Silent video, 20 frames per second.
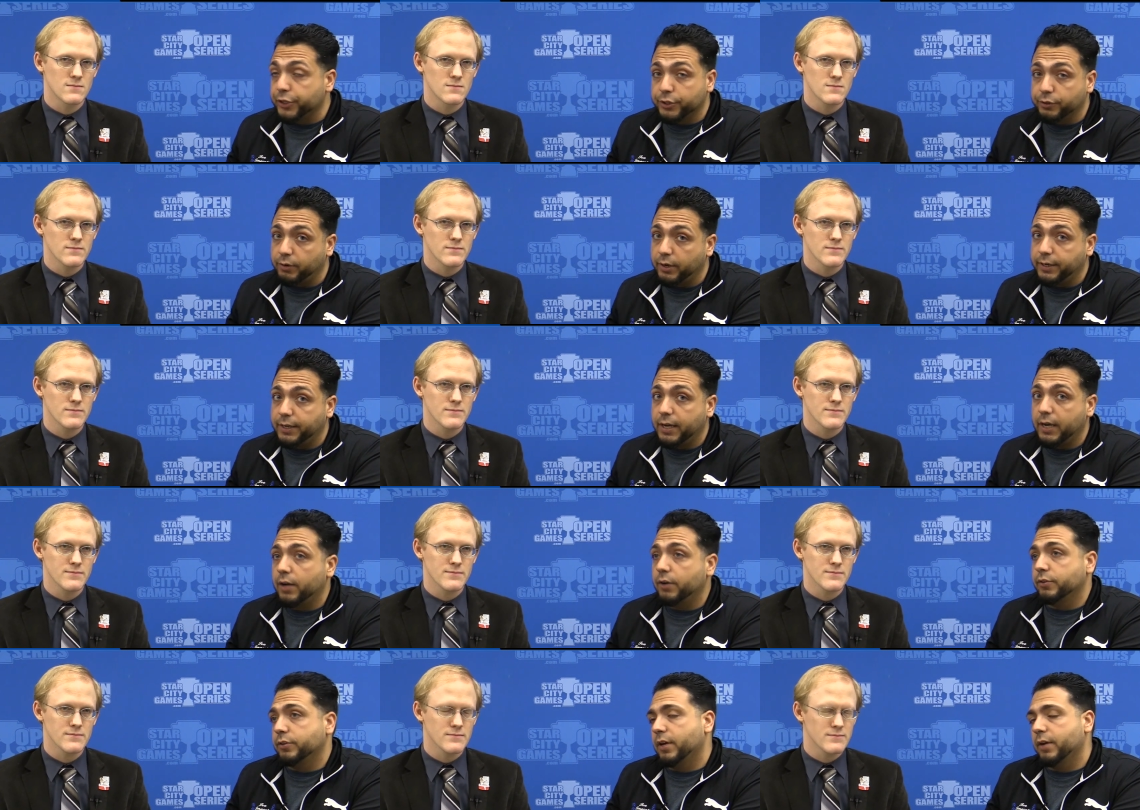Speaker 1: good right
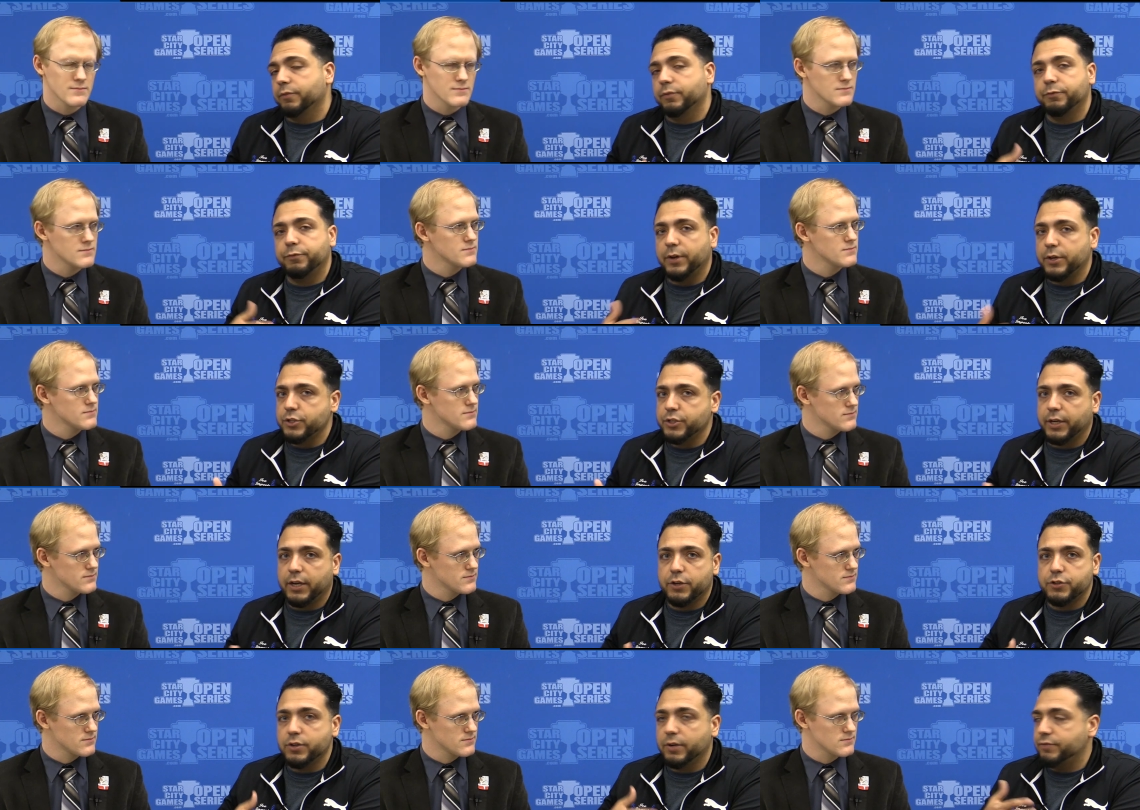now. You have fetch
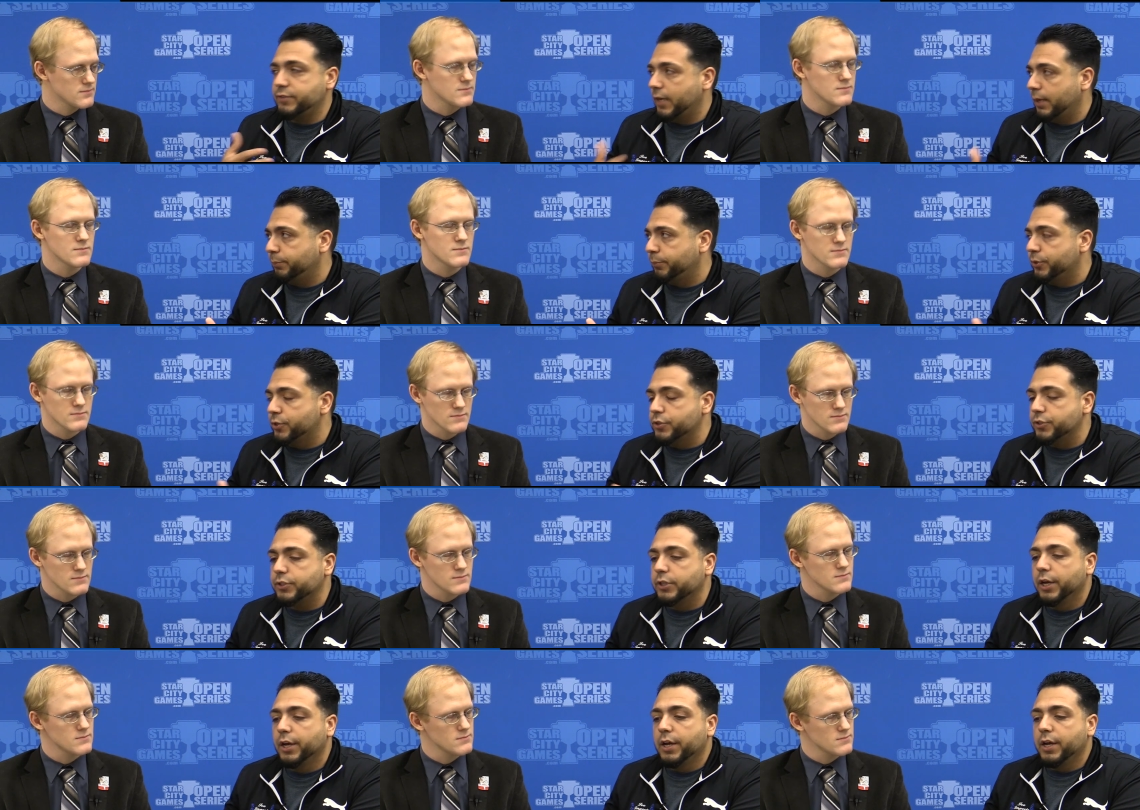lands, you have
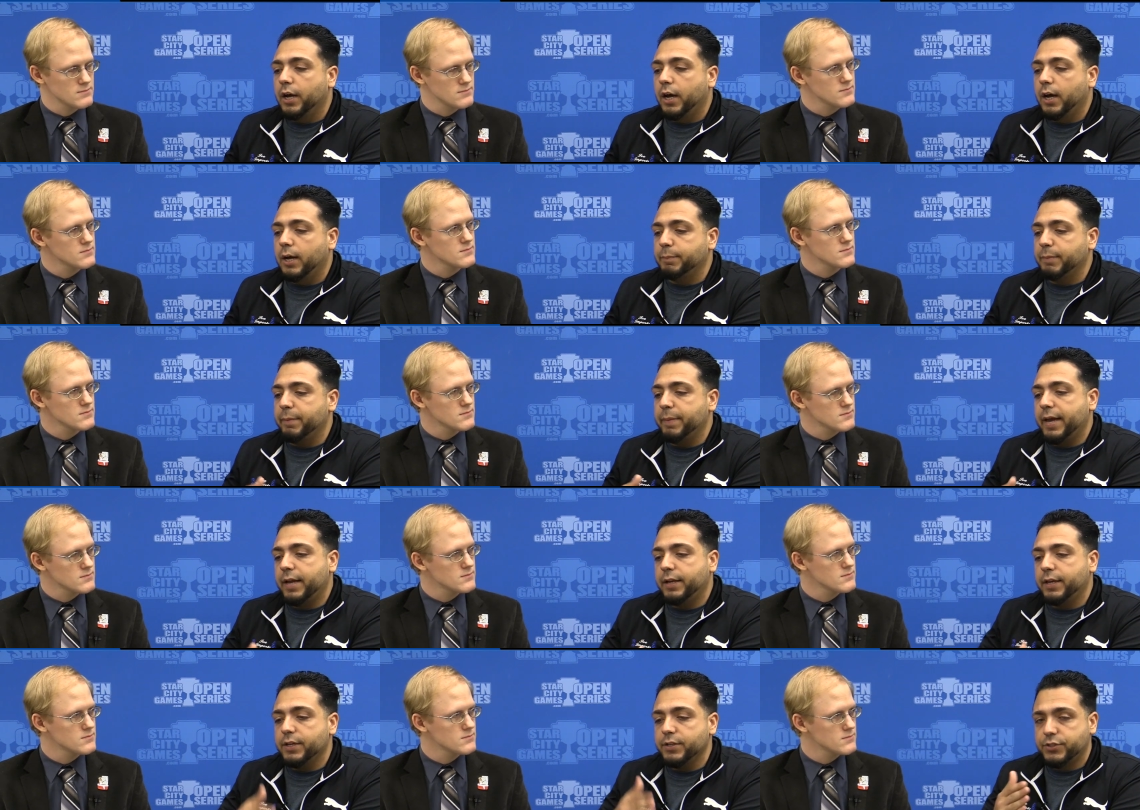temples. Uh, my
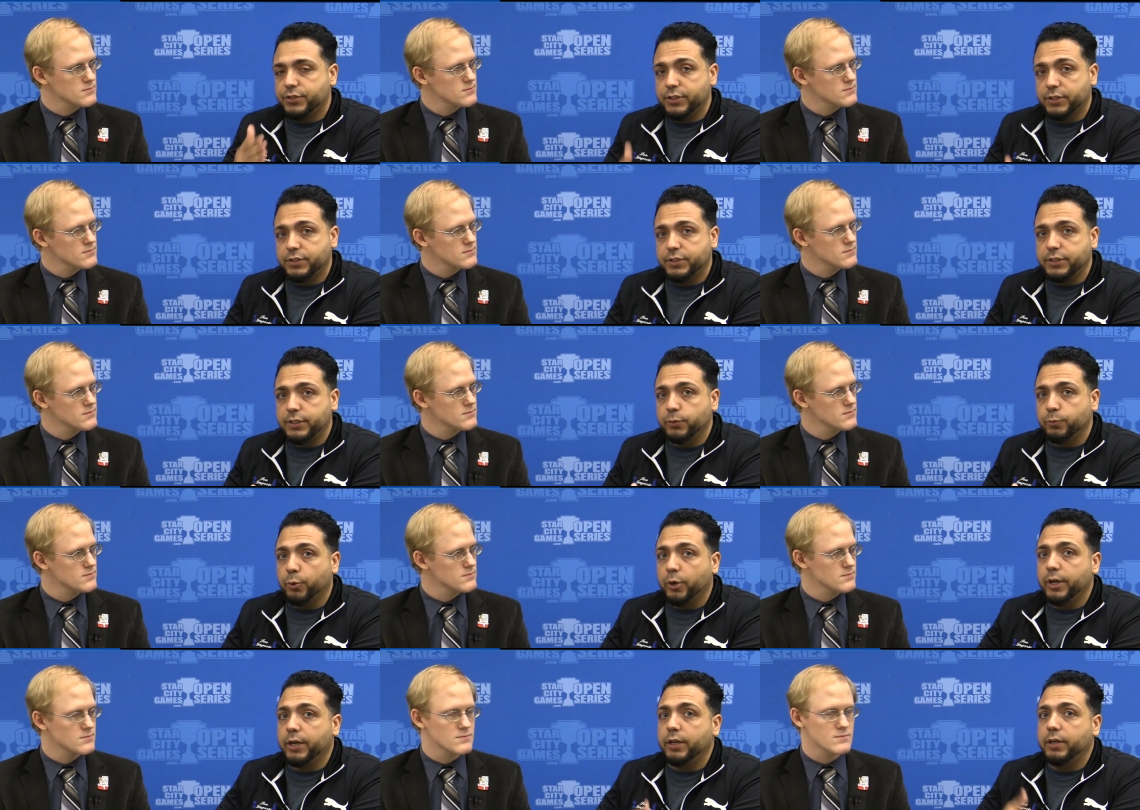mana is 16
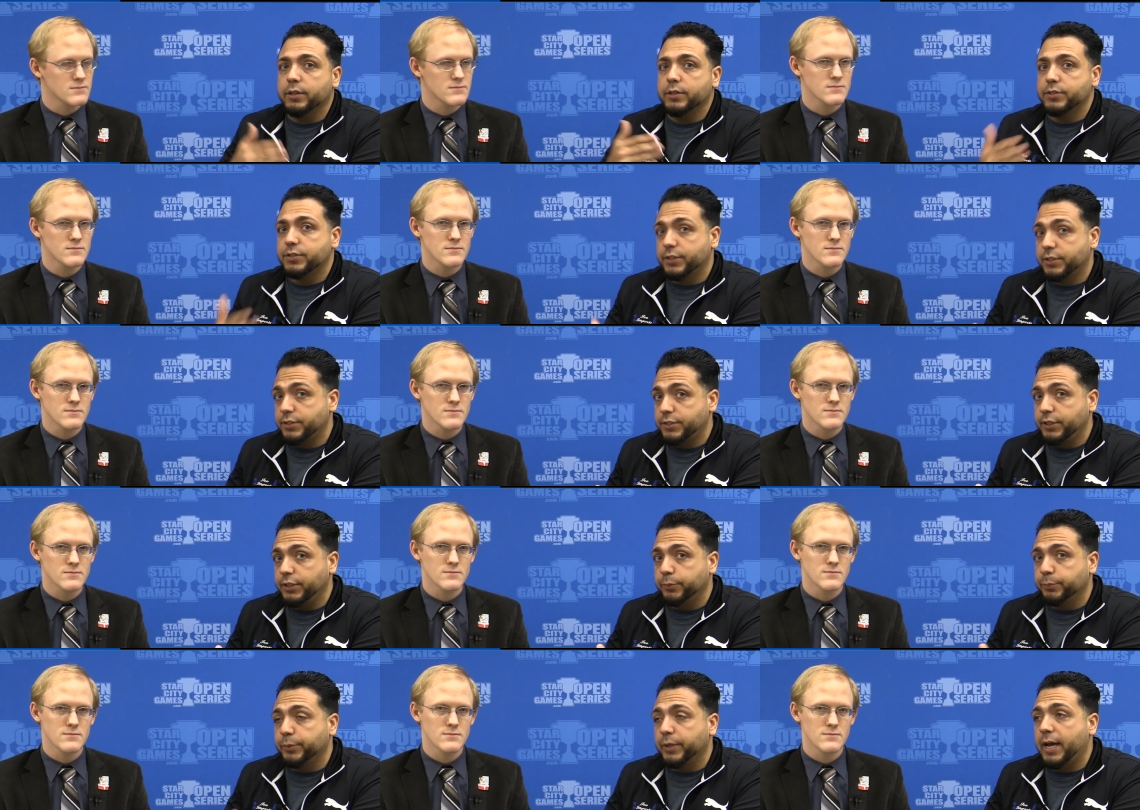white,
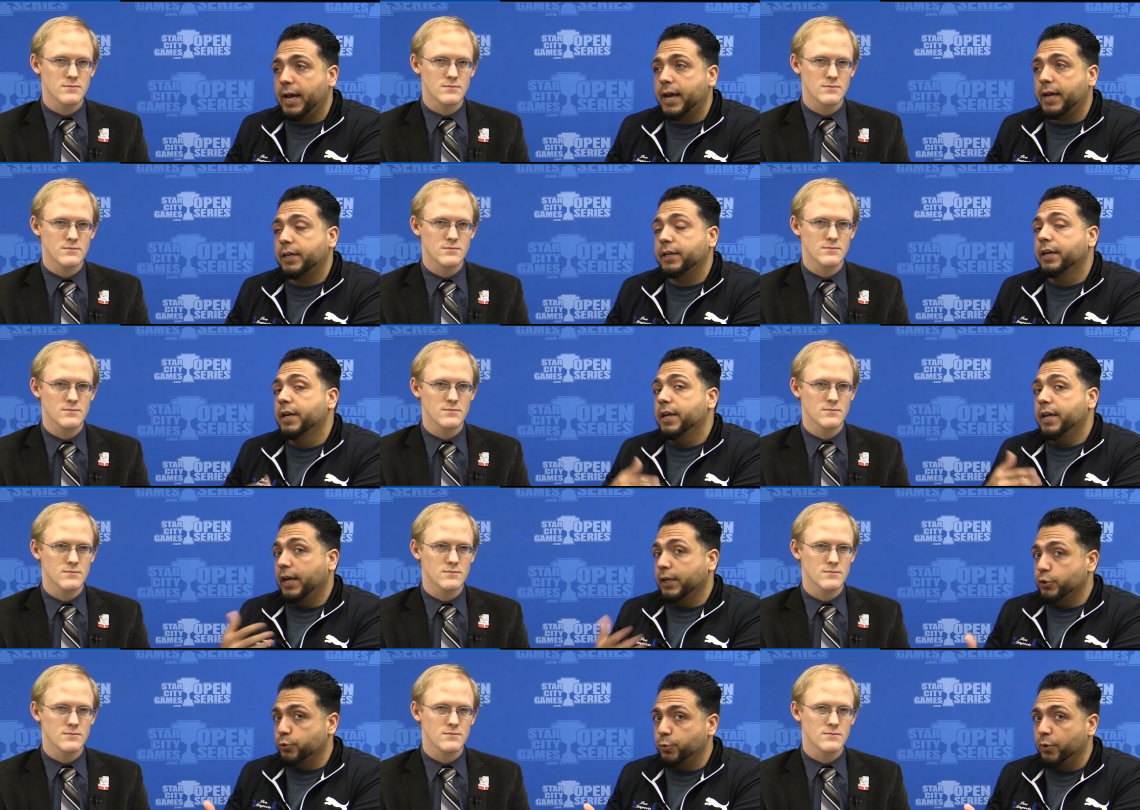16 black,
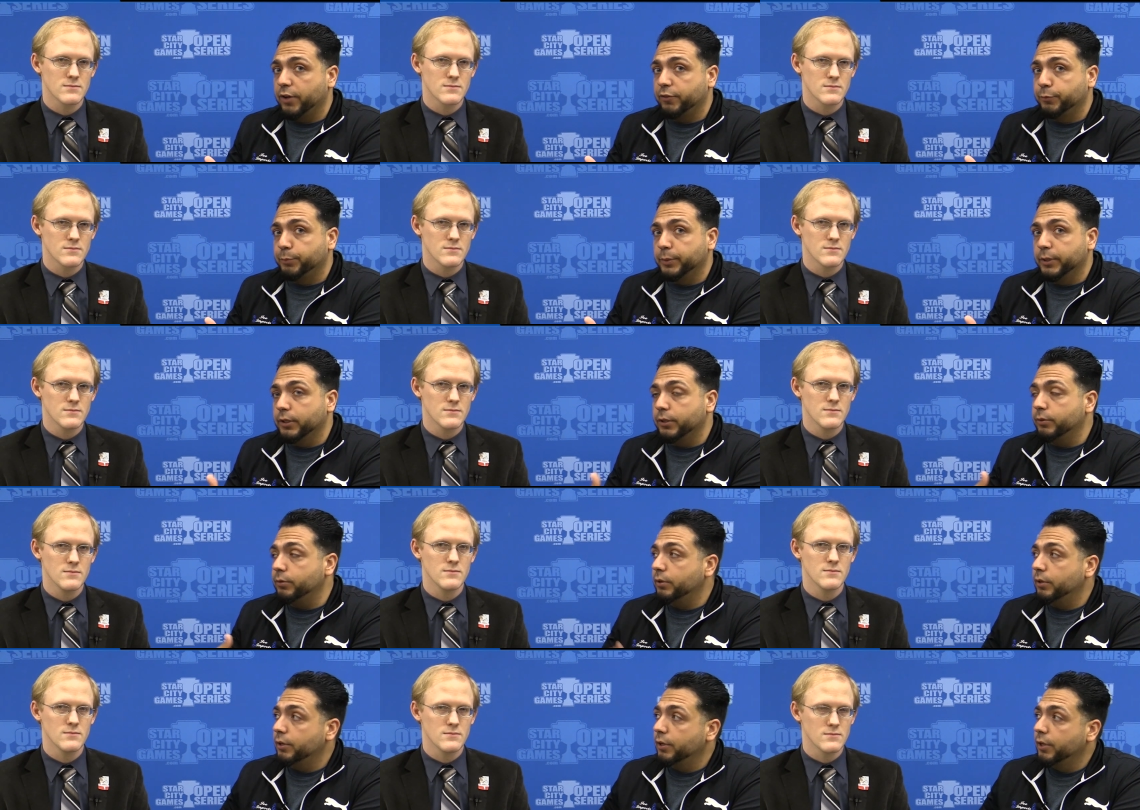and 12 blue.